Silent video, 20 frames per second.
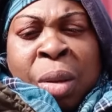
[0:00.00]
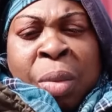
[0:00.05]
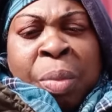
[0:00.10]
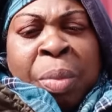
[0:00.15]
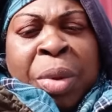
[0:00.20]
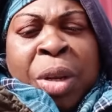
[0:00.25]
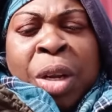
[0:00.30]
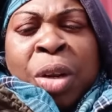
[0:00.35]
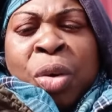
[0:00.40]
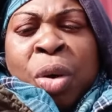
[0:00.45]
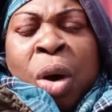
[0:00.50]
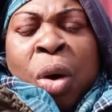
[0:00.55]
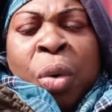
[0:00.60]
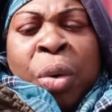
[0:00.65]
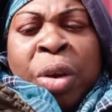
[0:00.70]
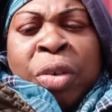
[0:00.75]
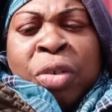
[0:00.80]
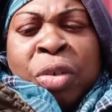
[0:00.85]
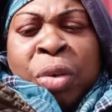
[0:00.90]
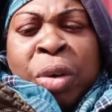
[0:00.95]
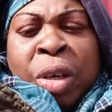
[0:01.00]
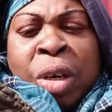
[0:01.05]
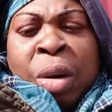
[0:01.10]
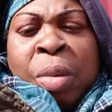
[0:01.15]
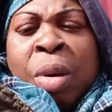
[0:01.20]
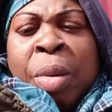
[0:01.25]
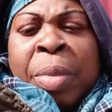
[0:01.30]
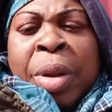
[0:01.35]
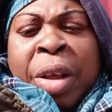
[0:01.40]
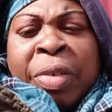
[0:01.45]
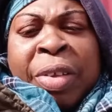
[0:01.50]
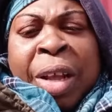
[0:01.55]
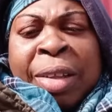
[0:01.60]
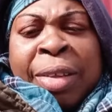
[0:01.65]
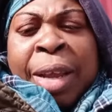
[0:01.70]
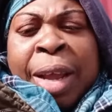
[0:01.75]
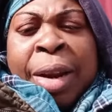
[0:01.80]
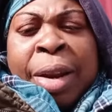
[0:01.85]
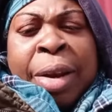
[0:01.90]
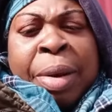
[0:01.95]
I don't know who is doing it, but I just
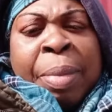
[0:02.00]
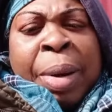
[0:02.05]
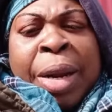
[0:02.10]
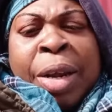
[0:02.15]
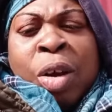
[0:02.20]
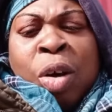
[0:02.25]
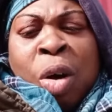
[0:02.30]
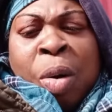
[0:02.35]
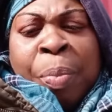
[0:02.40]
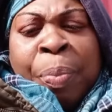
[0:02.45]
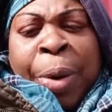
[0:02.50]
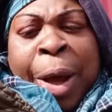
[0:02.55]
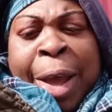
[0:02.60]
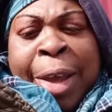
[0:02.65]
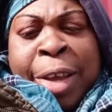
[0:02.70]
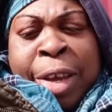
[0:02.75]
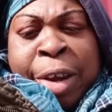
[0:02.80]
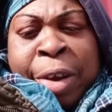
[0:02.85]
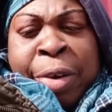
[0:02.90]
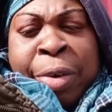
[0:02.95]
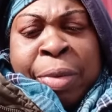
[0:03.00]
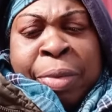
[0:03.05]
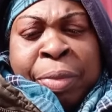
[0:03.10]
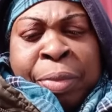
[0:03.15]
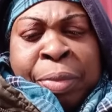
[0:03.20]
tell anybody come by here.